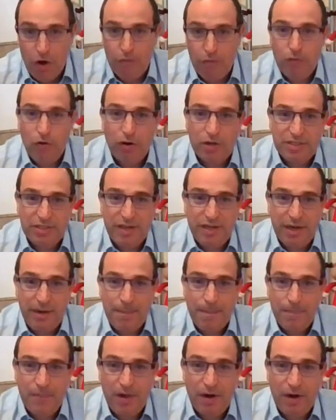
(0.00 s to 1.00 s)
Of course, there,
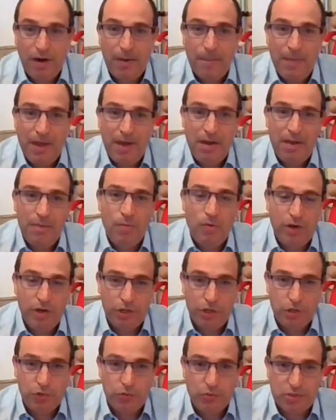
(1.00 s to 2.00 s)
there are many more
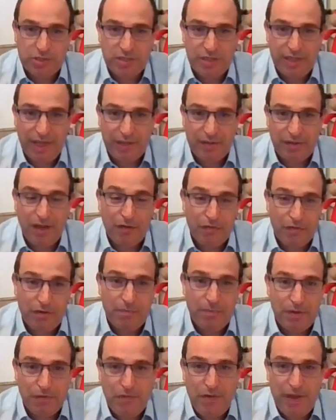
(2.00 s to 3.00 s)
issues that
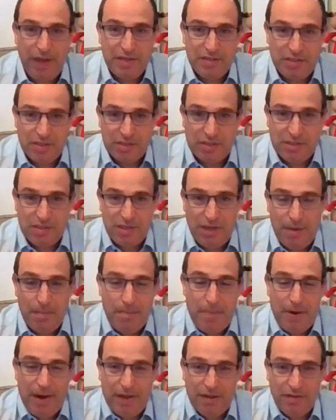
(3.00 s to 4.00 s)
government faces
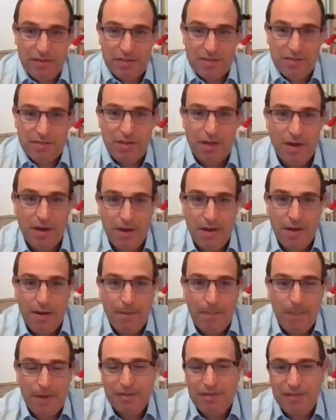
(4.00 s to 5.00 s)
in practice,
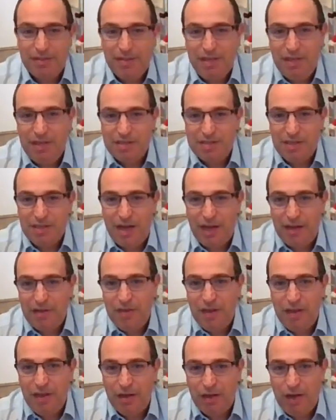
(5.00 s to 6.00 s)
but these, I
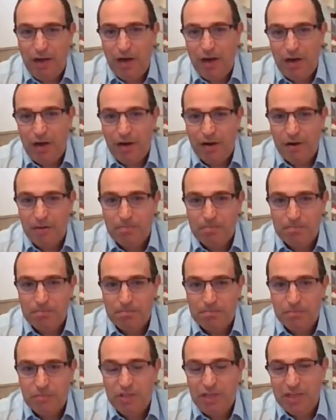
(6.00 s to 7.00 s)
think, are
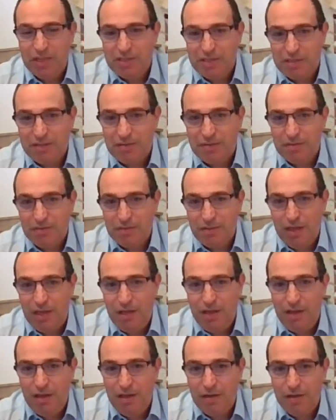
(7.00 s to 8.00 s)
just
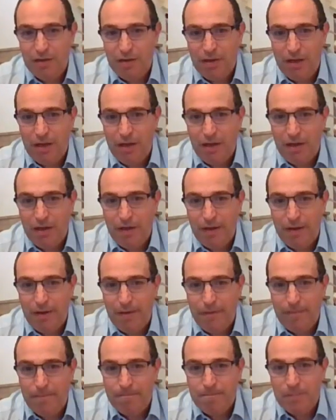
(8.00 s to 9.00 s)
the
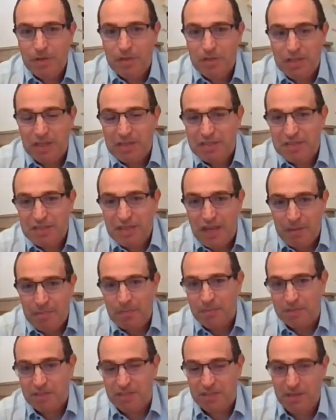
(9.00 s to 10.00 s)
uh, just some
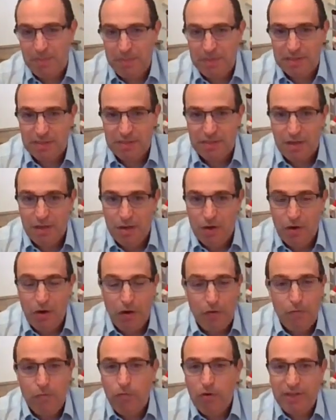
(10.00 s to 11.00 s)
snippets
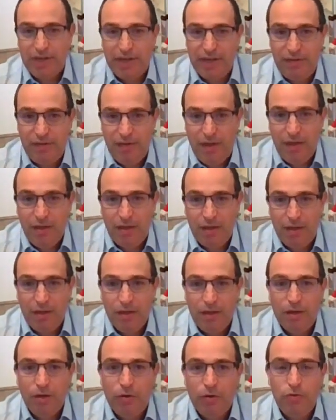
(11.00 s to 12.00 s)
of what I think
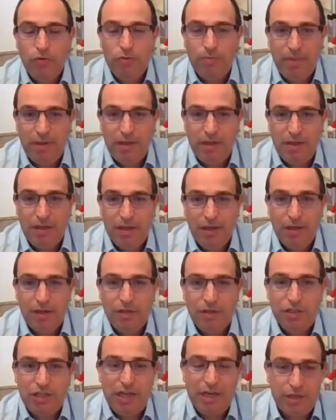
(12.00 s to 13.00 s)
could be
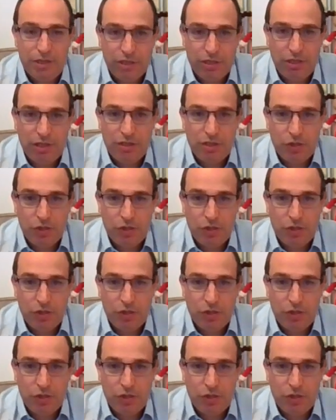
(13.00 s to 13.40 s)
challenging